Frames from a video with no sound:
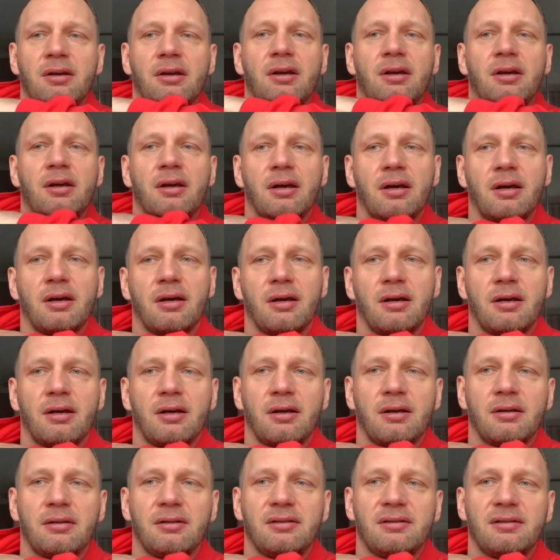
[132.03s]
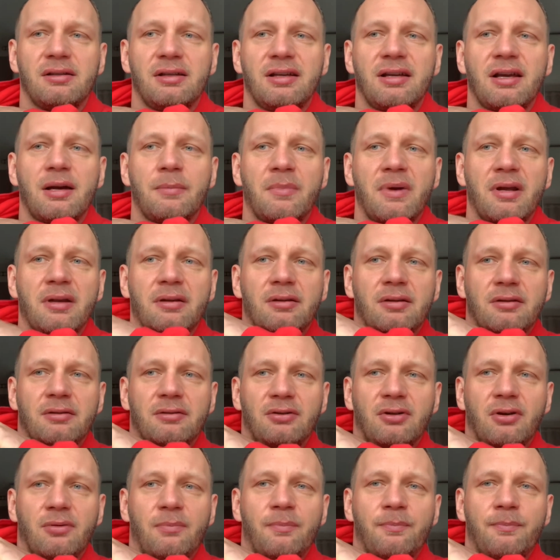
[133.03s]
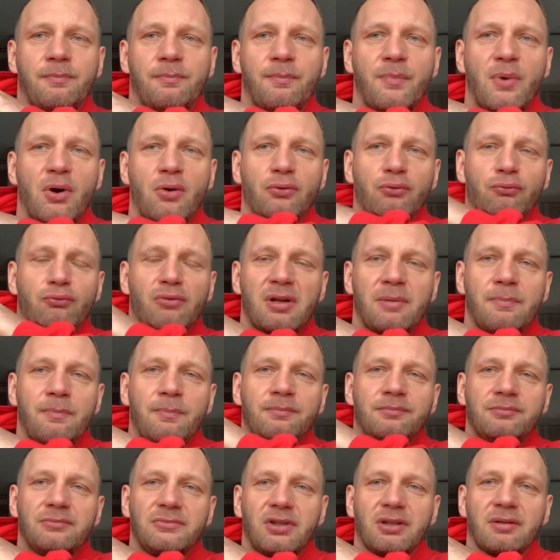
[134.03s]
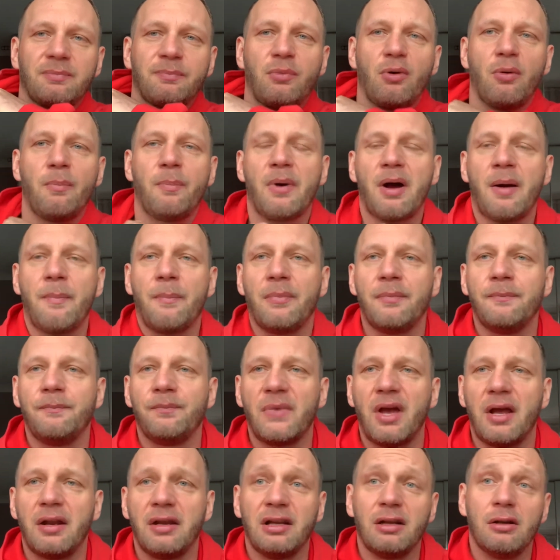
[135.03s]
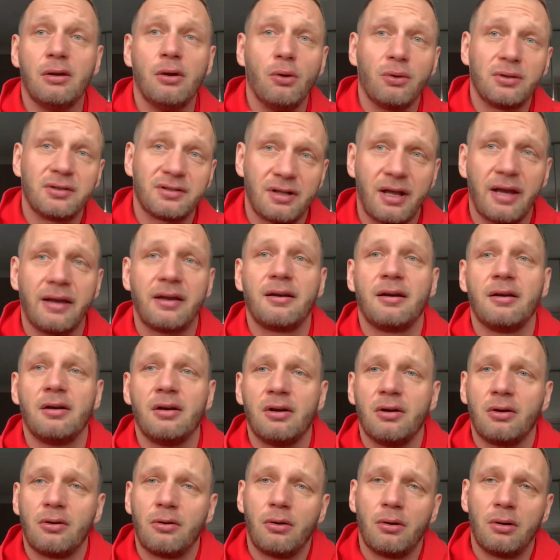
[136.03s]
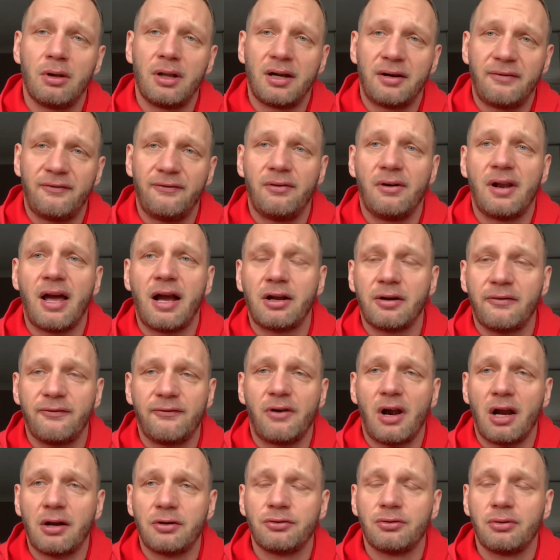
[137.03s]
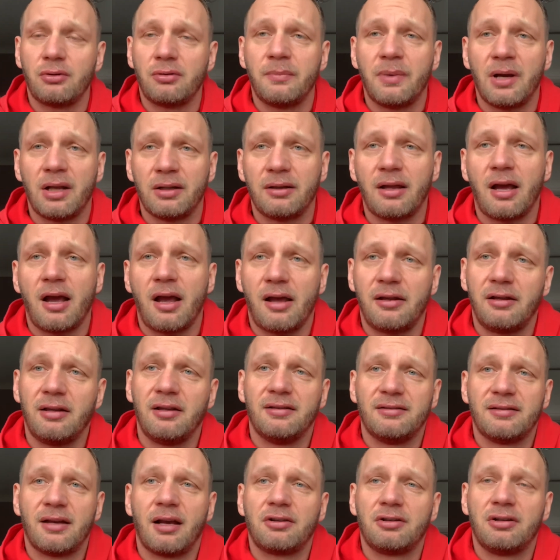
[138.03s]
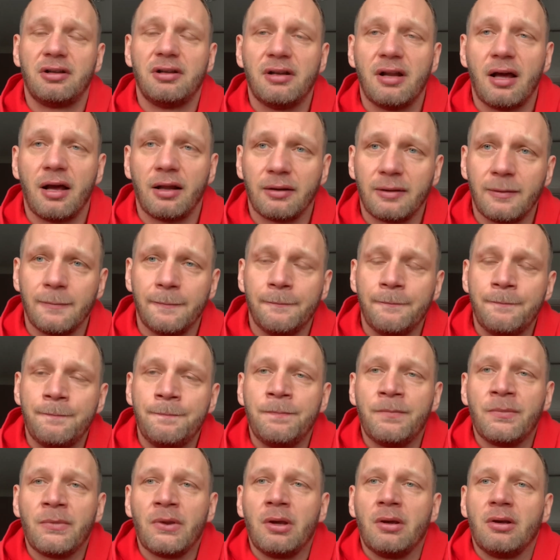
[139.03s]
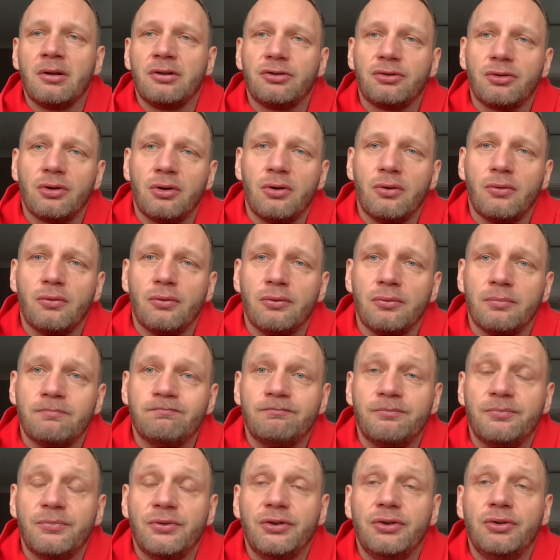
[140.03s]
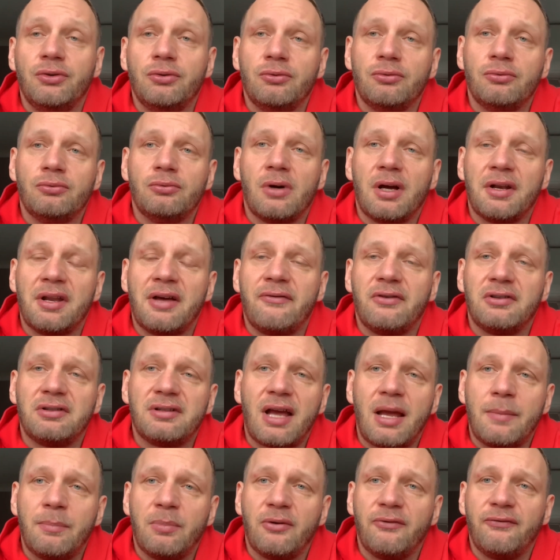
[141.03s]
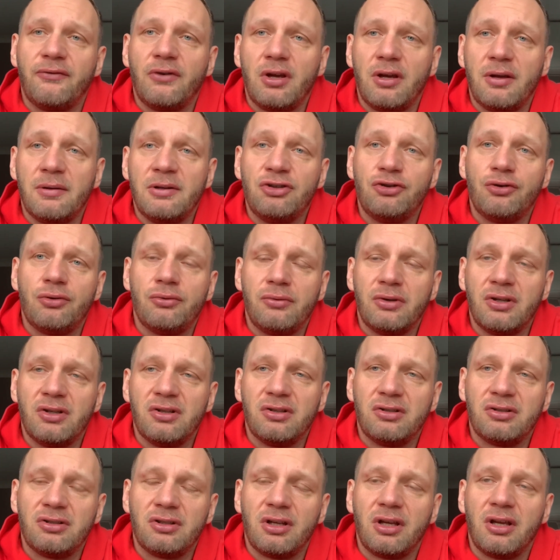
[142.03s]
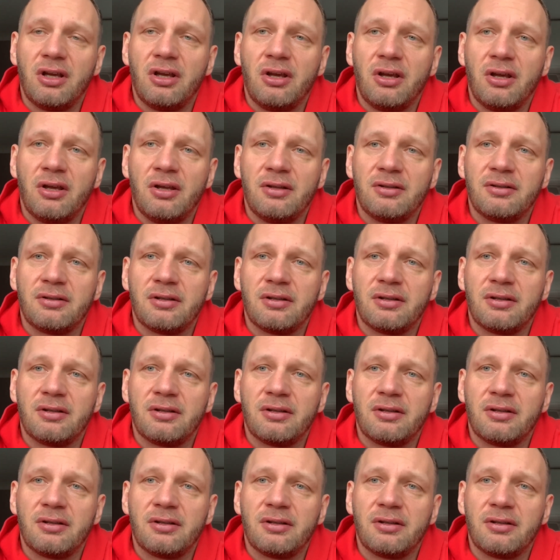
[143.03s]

this ligament, your bone will just pop up, and it looks like collar fracture, but it's actually not. So another type of injuries is